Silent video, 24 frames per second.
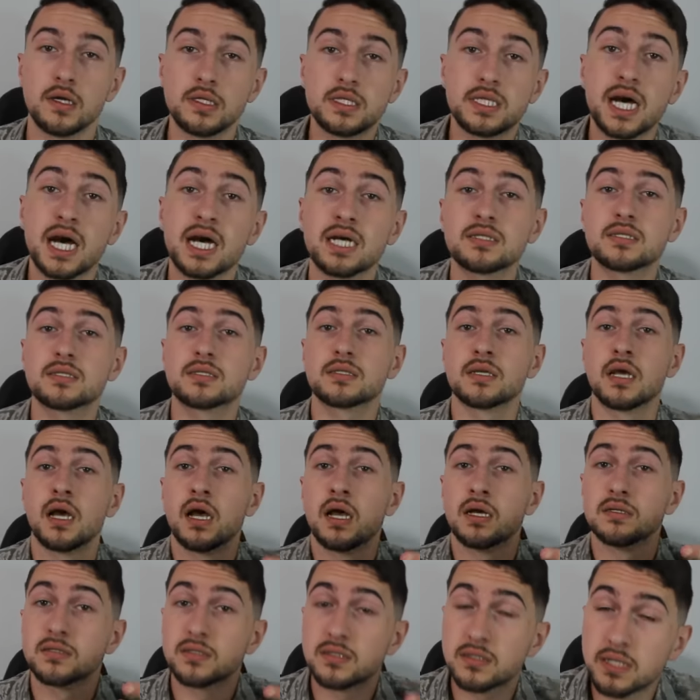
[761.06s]
That's
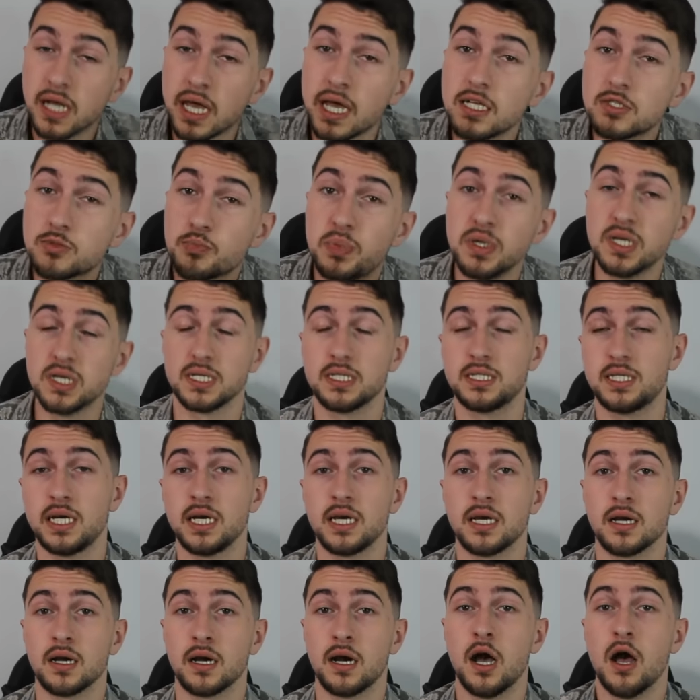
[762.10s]
state
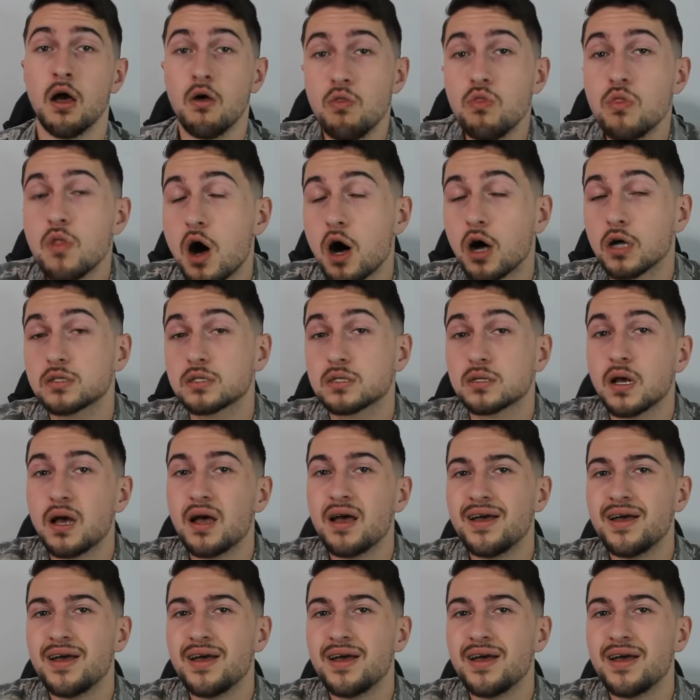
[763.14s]
building, not